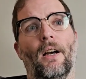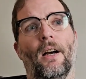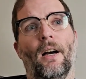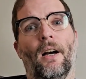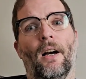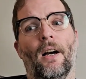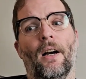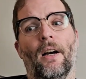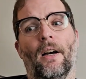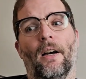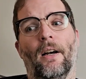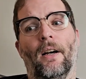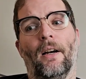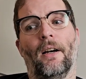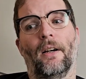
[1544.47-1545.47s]

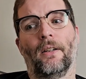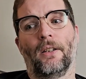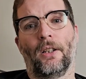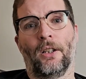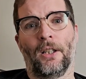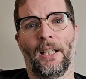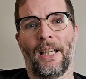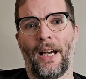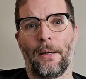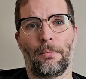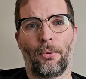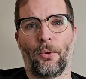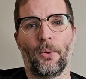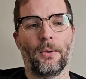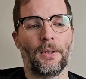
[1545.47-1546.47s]
uh, early
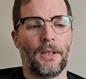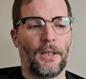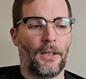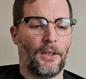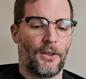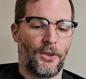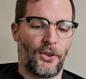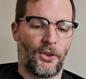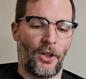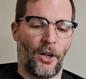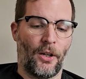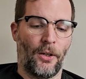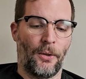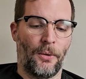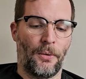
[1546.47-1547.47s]
April.
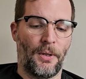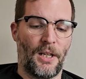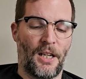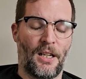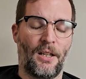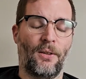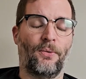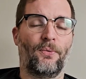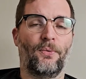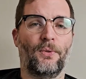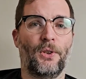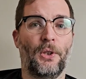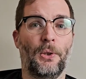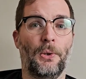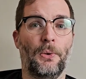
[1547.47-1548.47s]
So if
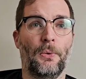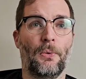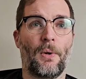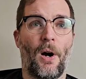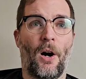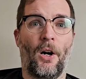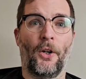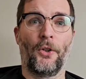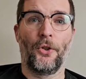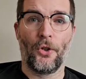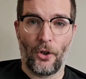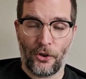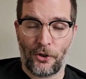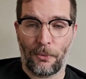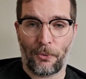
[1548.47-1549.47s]
you are
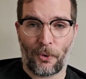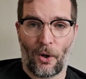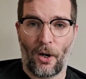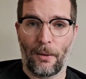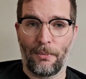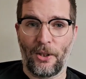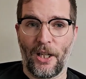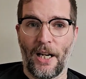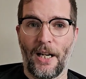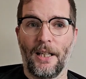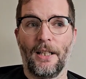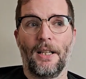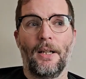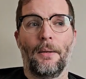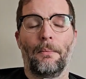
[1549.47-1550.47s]
not subscribed yet,
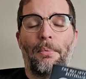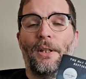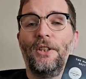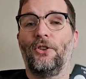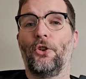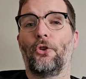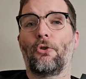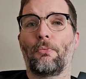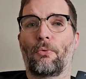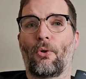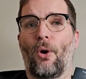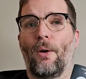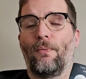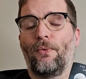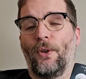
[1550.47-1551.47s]
please do
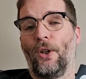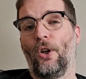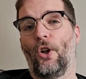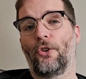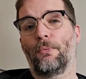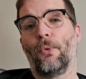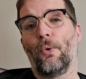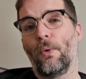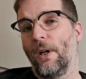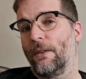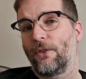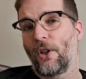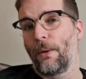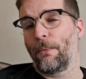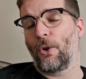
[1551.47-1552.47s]
subscribe for lots more Wheel of
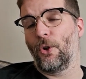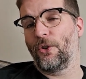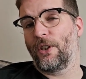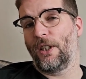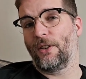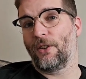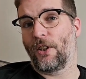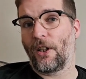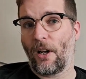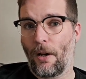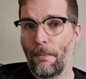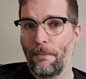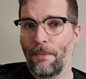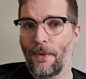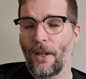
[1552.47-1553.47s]
Time content to
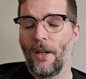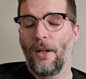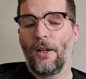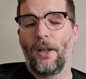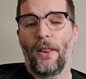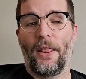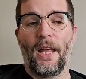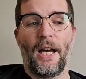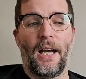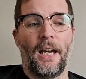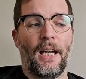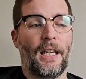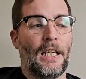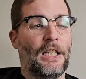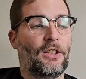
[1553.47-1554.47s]
come.
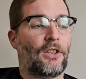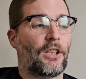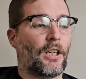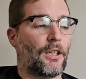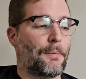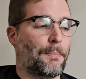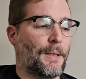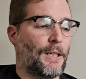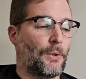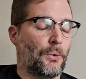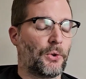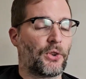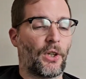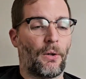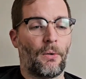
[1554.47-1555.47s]
There is going to be
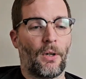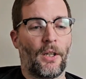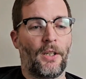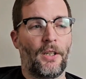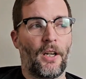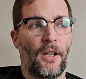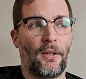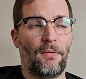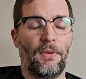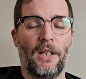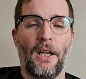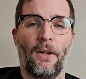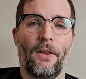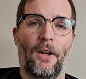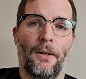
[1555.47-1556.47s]
also another
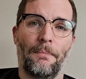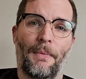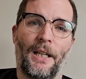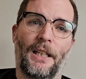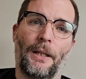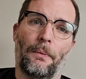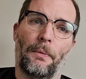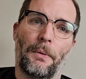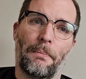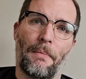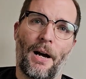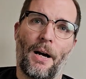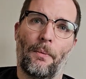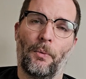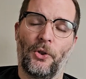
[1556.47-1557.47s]
video that I'm making with
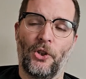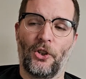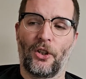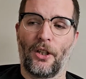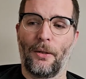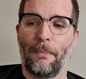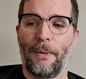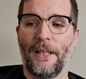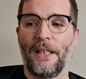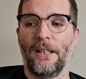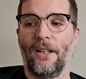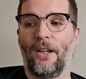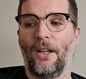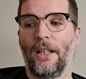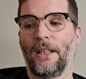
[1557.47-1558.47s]
Matt, which is going to be
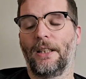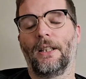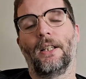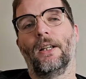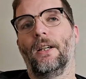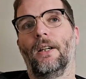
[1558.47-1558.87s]
like